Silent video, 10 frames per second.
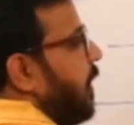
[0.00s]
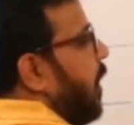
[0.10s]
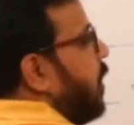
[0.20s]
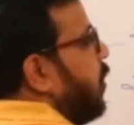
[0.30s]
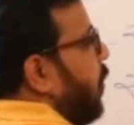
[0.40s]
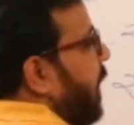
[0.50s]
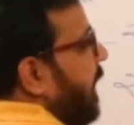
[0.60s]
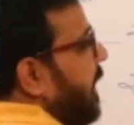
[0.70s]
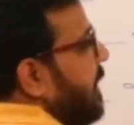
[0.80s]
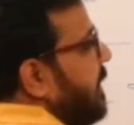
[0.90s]
Now
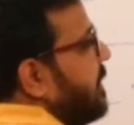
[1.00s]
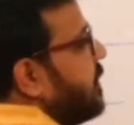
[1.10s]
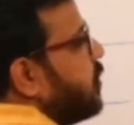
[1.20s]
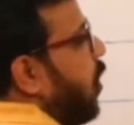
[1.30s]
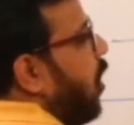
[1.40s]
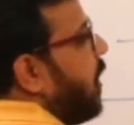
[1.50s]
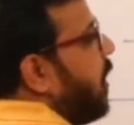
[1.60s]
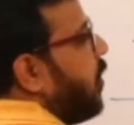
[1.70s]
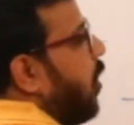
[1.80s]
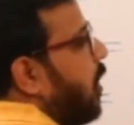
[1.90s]
again this is odd
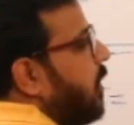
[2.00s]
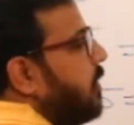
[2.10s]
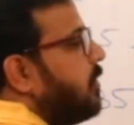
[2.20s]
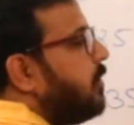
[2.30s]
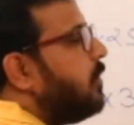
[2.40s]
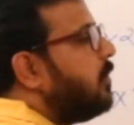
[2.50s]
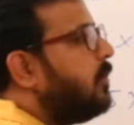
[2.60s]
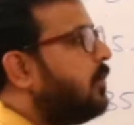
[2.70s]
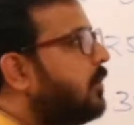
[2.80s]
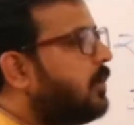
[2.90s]
and odd,
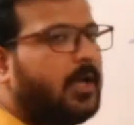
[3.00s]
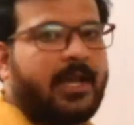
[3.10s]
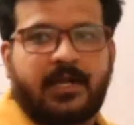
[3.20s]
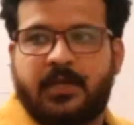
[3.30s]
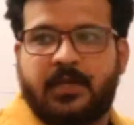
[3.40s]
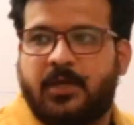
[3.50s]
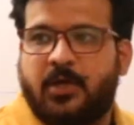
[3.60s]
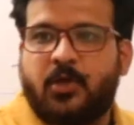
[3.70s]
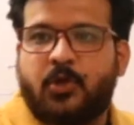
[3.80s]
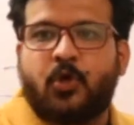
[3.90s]
correct?
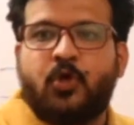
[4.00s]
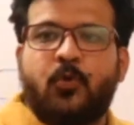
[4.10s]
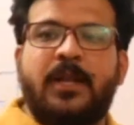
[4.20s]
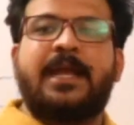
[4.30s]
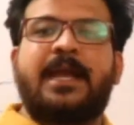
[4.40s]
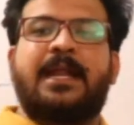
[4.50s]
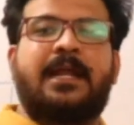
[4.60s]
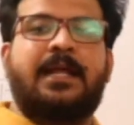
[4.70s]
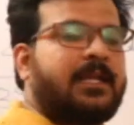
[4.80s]
So you will get another